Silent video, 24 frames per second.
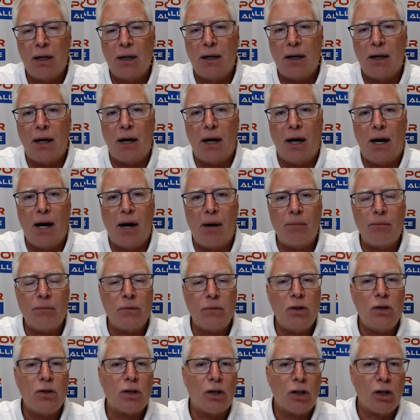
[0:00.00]

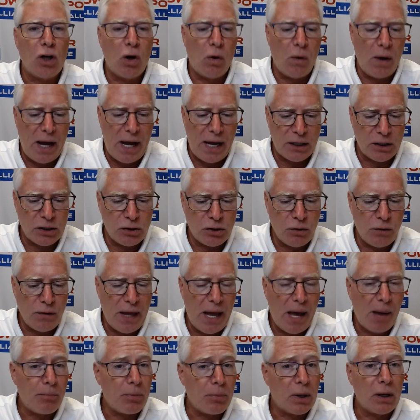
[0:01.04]
You can go ahead and do
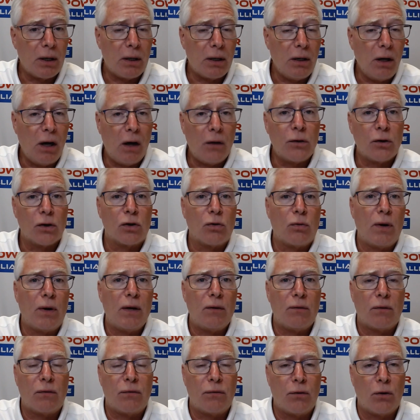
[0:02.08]
that. But another
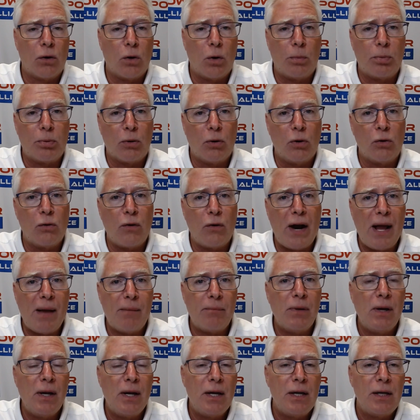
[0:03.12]
great referral
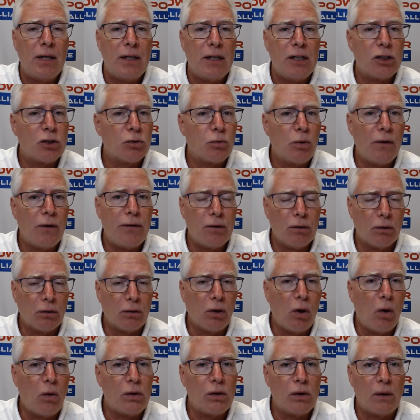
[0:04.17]
program is with your
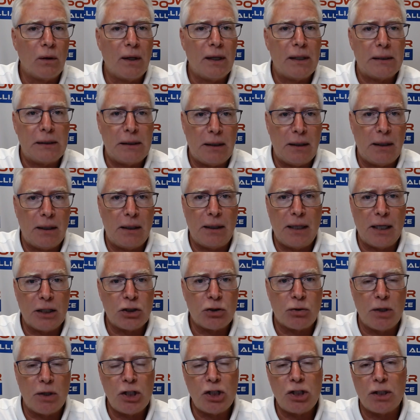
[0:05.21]
local
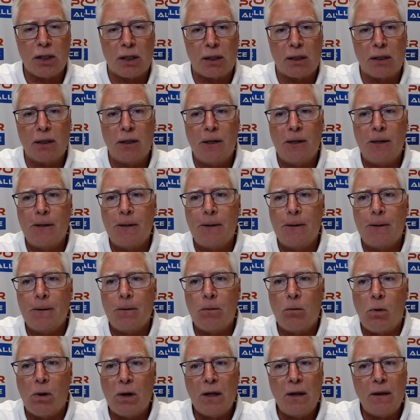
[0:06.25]
electrician.
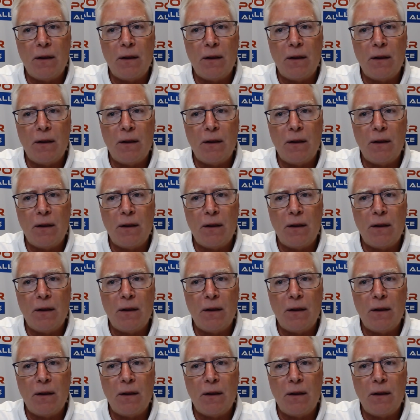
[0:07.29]
One of the